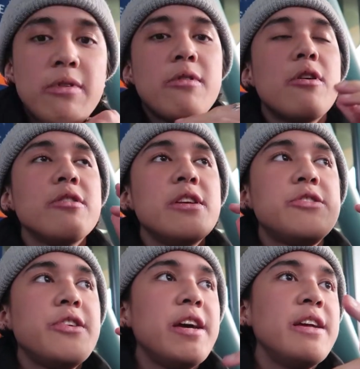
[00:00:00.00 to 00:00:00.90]
we rode the
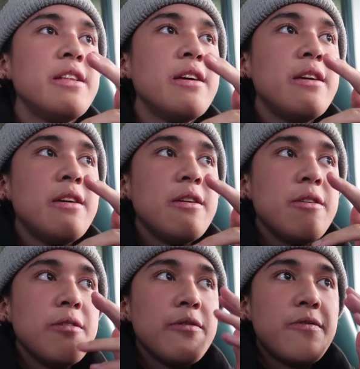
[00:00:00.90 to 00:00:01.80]
train
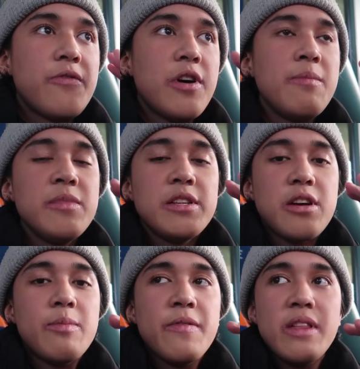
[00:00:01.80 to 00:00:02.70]
from the
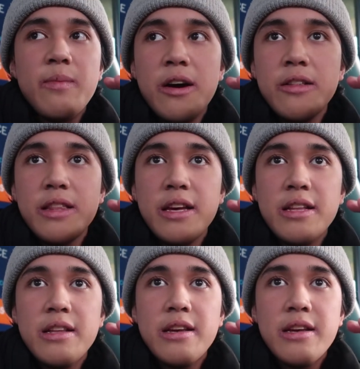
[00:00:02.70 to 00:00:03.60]
top of the
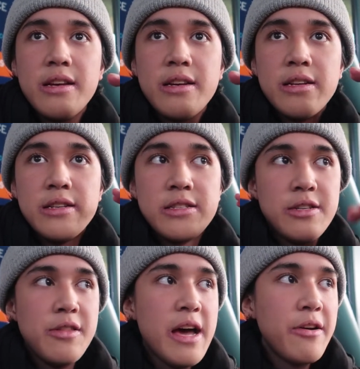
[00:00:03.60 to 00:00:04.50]
mountain
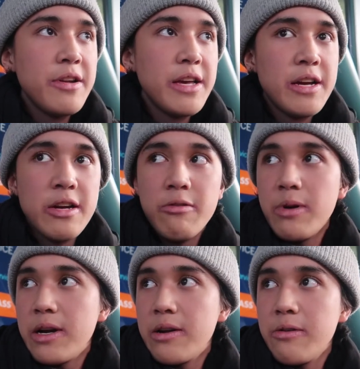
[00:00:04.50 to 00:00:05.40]
to down here
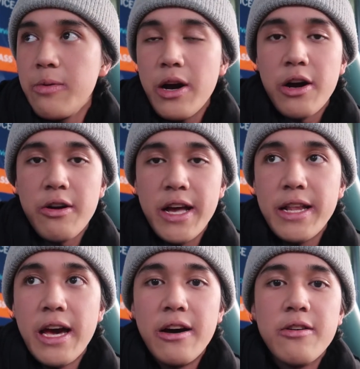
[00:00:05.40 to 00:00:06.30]
where we are right
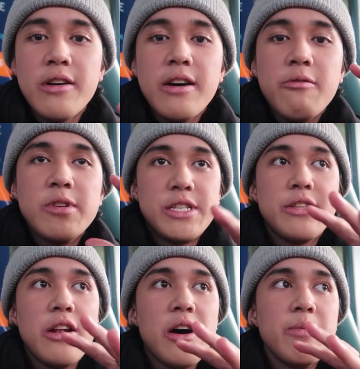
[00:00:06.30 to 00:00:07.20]
now, which is
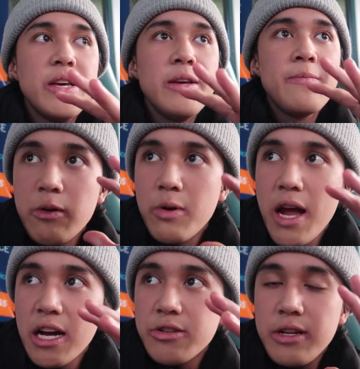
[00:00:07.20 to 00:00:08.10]
the lobby. We were
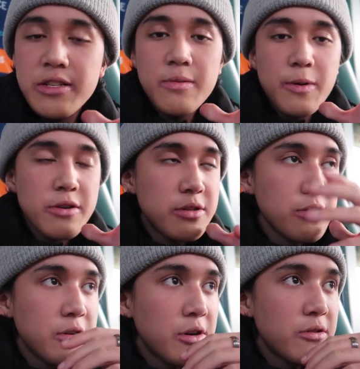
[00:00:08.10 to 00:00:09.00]
actually supposed
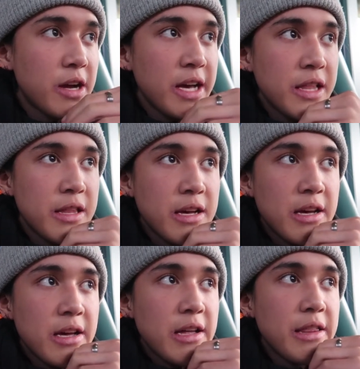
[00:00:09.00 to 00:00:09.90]
to go ride
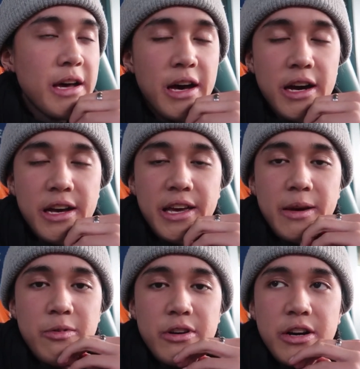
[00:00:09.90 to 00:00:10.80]
the
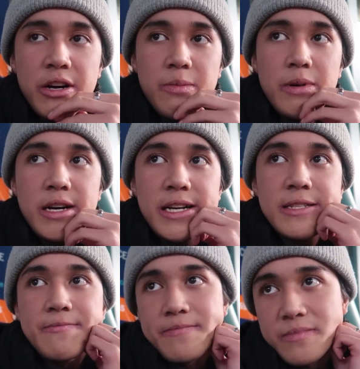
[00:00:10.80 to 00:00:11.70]
cable car,
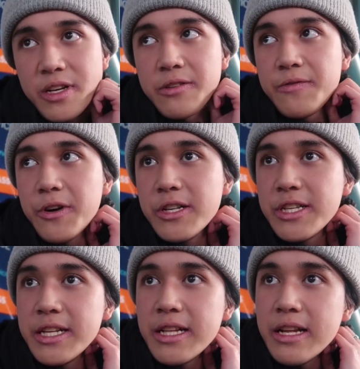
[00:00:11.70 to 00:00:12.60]
but
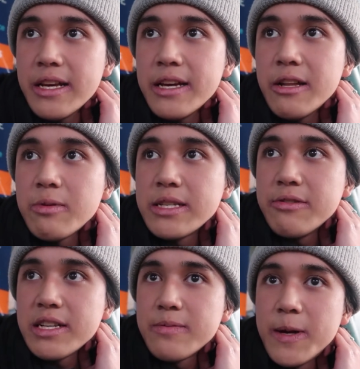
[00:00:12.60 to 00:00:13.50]
unfortunately it was
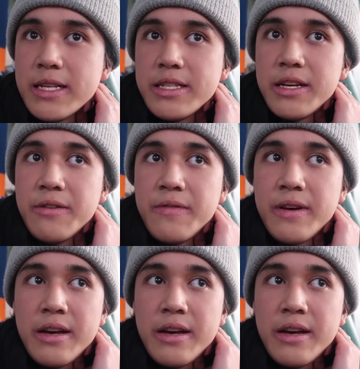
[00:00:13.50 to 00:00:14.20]
too expensive.